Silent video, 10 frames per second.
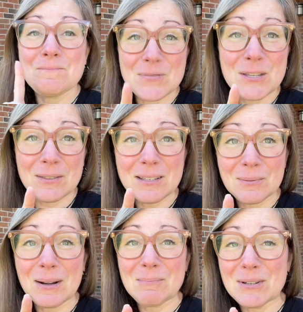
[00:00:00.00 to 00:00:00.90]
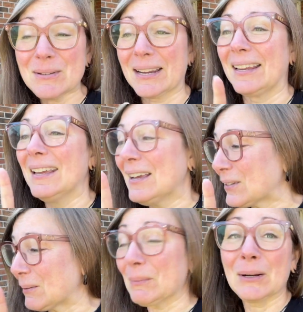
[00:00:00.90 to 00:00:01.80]
So that's what I'm doing.
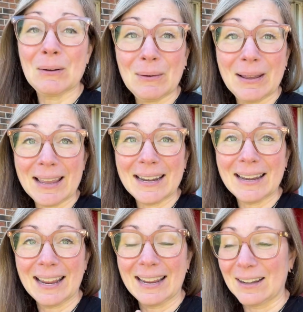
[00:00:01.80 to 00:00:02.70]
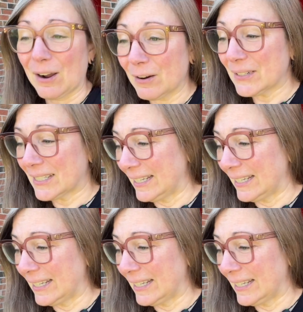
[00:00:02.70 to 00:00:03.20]
So I'm going to go ahead and harvest